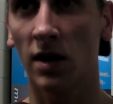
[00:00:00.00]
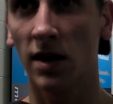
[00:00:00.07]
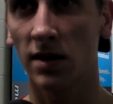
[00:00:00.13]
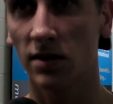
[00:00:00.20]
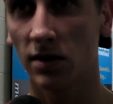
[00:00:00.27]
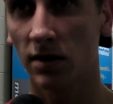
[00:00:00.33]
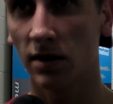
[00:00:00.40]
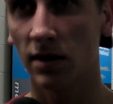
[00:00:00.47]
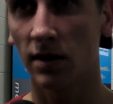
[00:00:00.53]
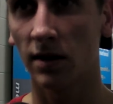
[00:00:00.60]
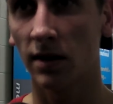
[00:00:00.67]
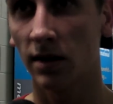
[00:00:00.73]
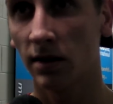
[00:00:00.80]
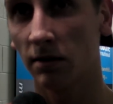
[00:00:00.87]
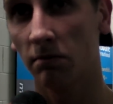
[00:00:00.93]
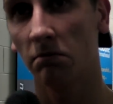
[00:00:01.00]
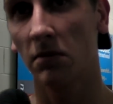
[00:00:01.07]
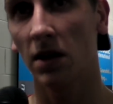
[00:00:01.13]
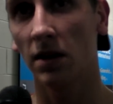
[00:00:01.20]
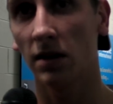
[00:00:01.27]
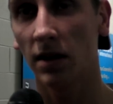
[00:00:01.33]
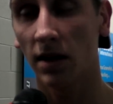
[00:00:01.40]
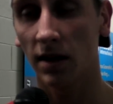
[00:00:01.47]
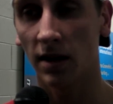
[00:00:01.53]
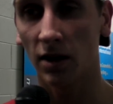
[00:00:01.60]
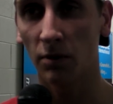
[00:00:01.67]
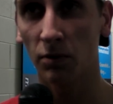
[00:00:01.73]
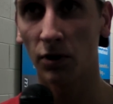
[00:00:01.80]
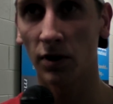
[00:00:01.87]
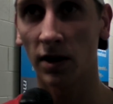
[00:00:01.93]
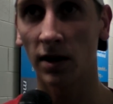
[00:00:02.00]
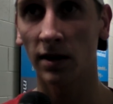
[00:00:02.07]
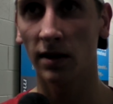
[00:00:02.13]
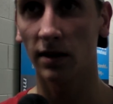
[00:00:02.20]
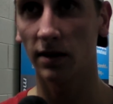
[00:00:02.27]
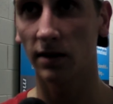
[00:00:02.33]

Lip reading: guys, and yeah, they can help you a lot.